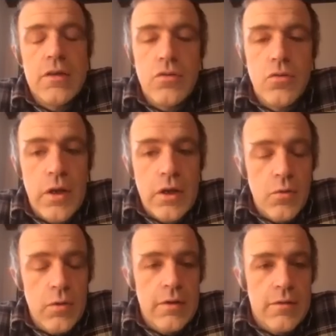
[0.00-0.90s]
you
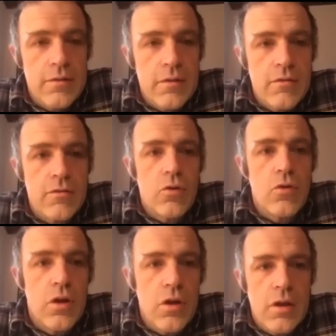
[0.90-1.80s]
increase
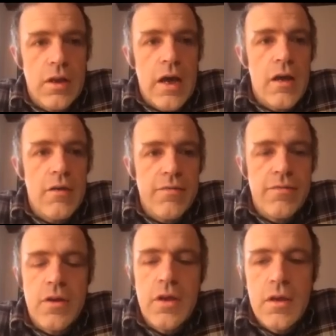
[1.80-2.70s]
soil life,
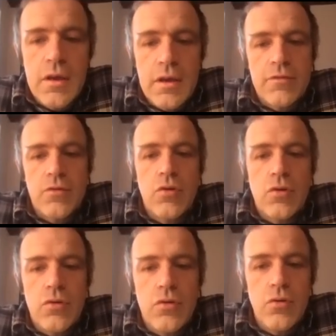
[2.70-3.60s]
and so
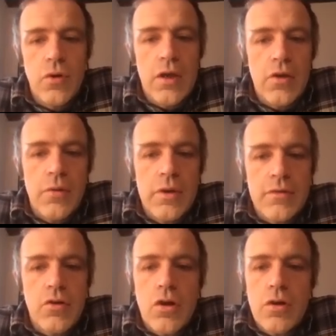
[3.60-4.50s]
you increase
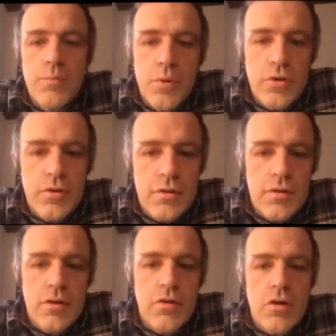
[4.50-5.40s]
carbon
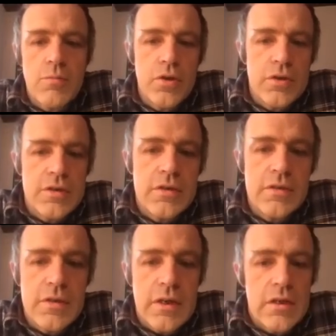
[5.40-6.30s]

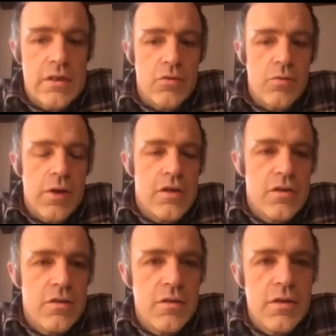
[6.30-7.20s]

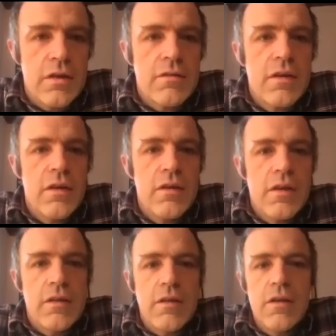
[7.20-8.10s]
sequestration that
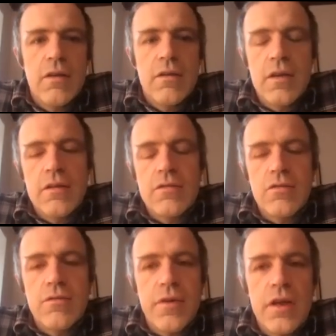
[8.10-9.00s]
is
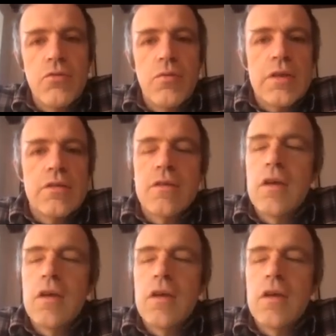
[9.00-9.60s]
of interest